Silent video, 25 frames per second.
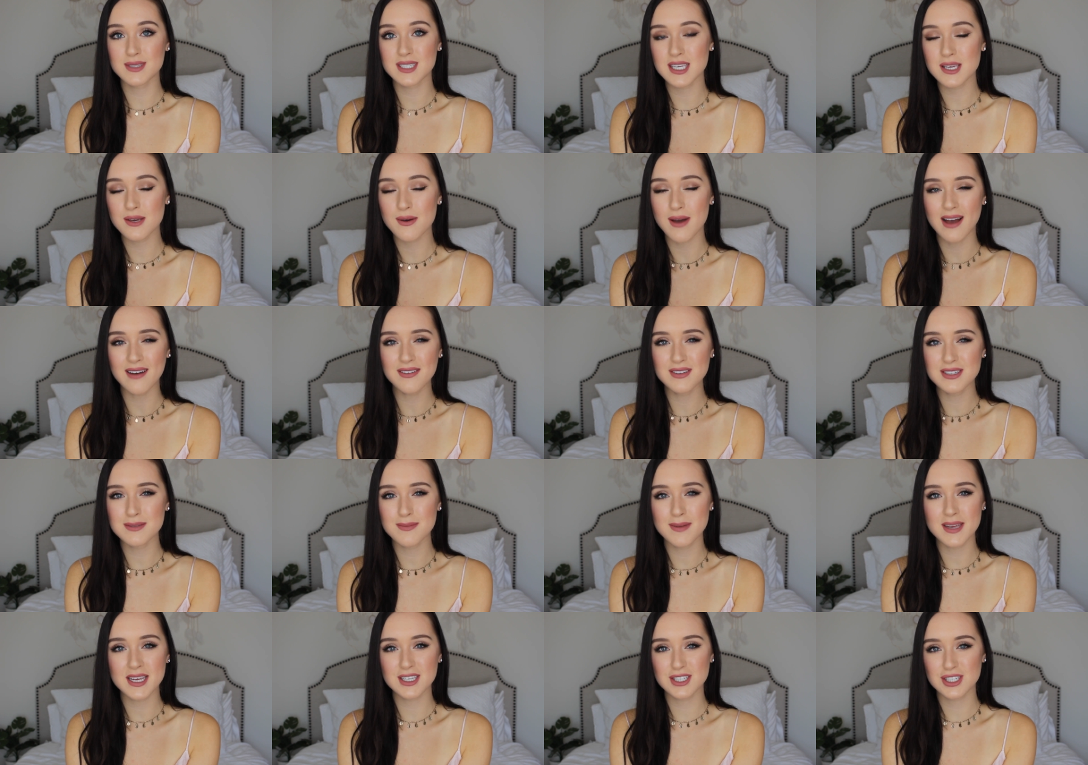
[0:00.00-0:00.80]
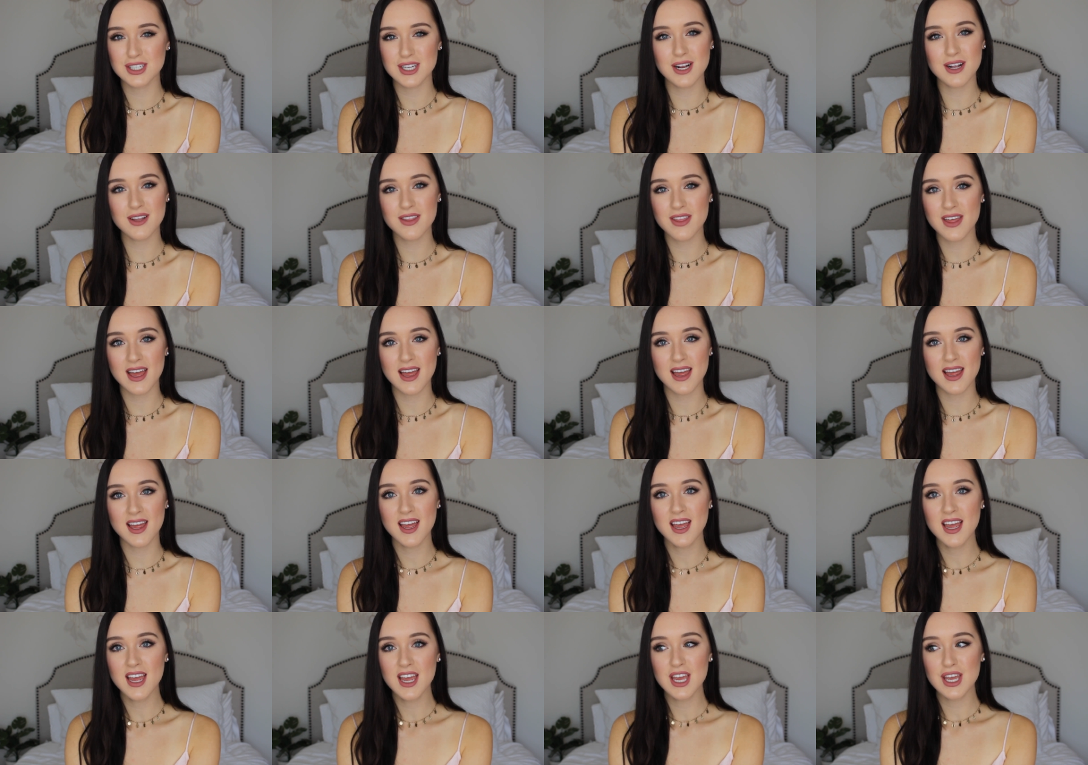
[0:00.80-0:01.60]
So you have to make sure
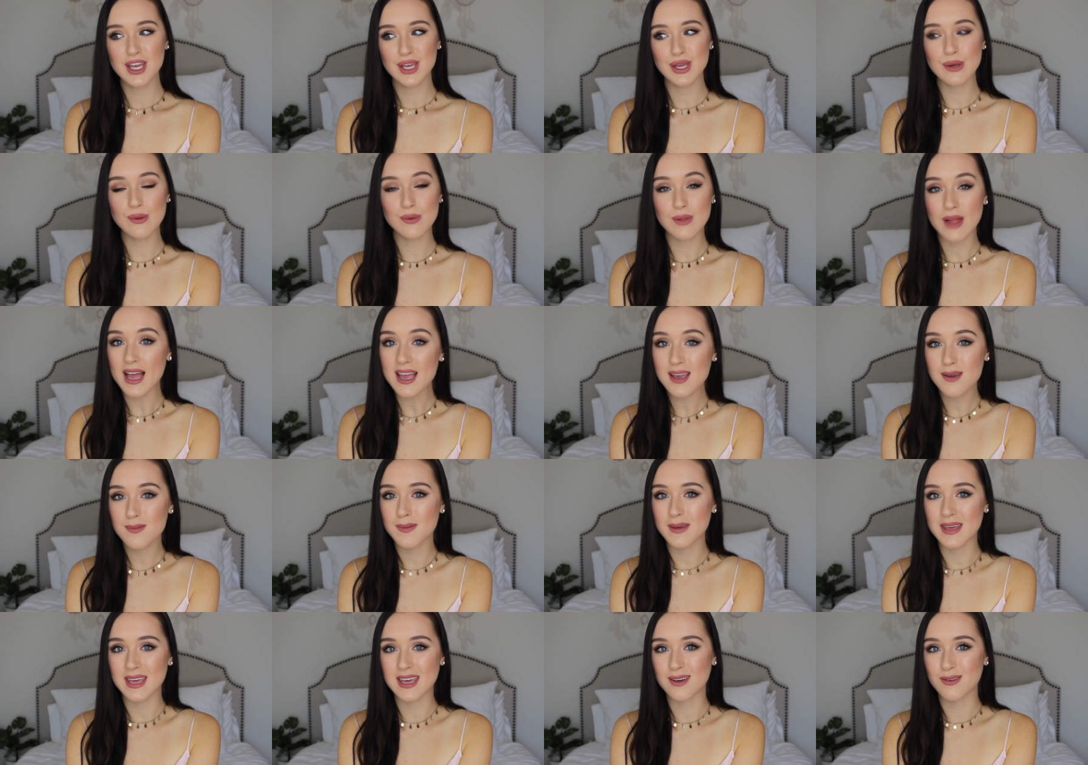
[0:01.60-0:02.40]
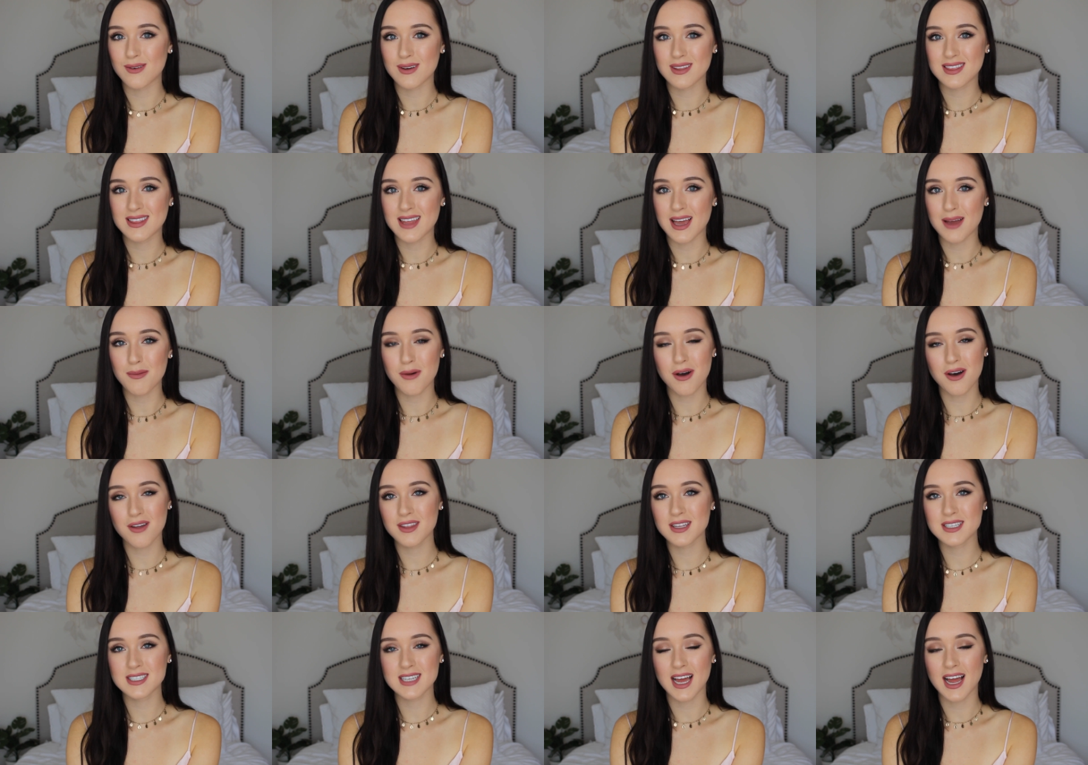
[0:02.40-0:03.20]
that you like being with them
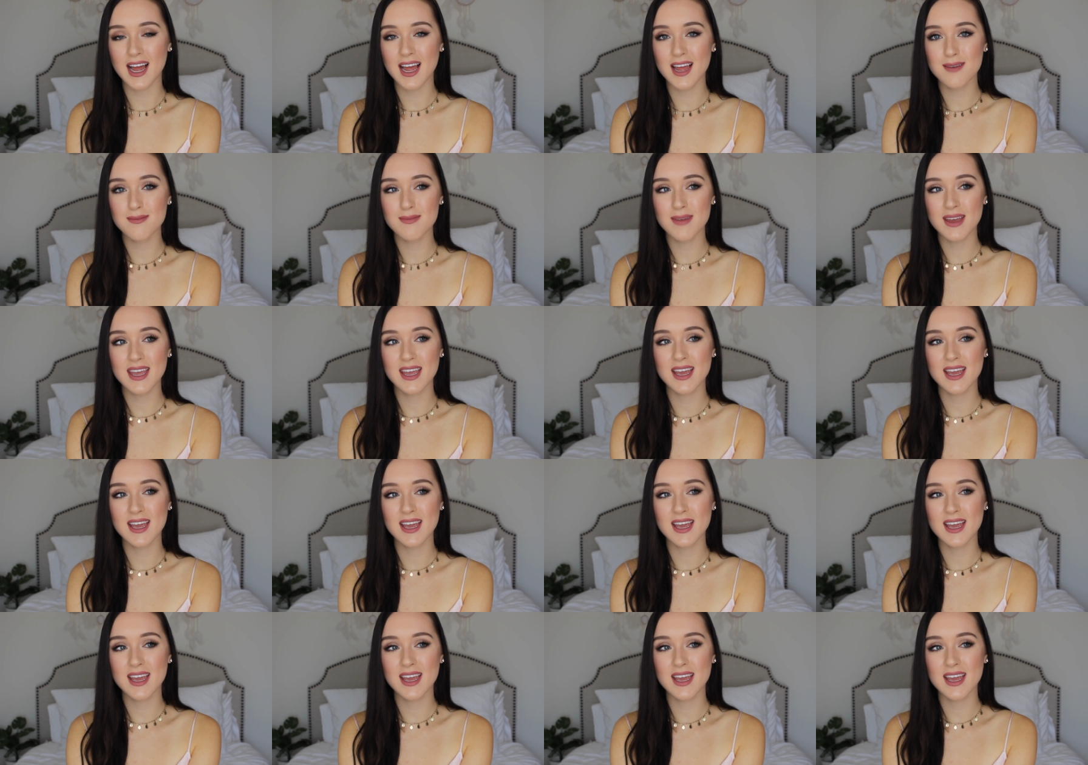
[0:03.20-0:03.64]
all the time.